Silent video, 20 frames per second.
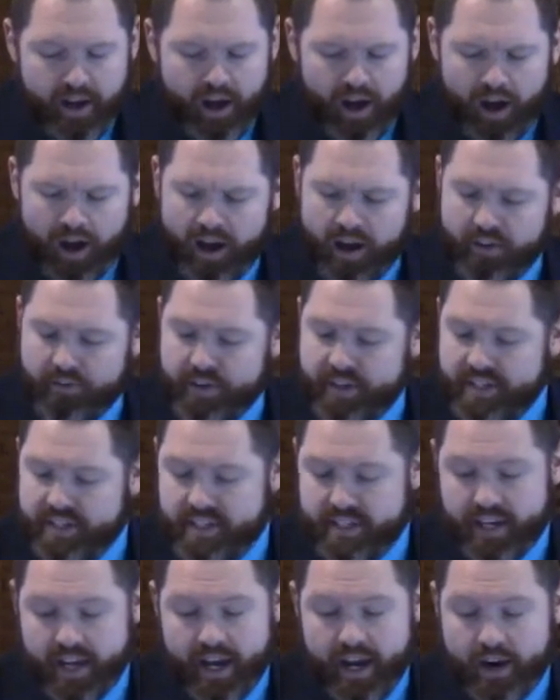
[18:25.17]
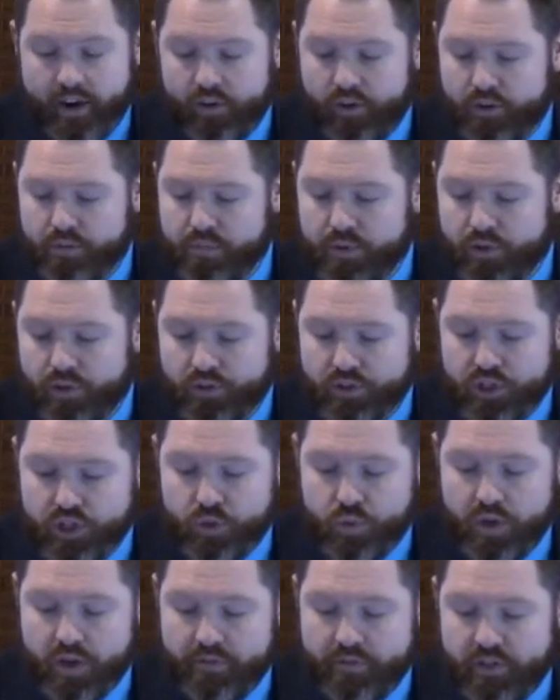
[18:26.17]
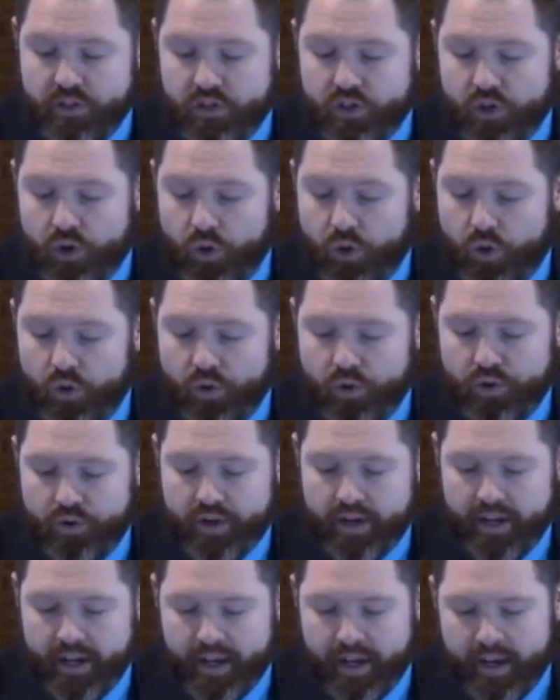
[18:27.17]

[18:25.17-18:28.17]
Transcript: of his terrible swift sword.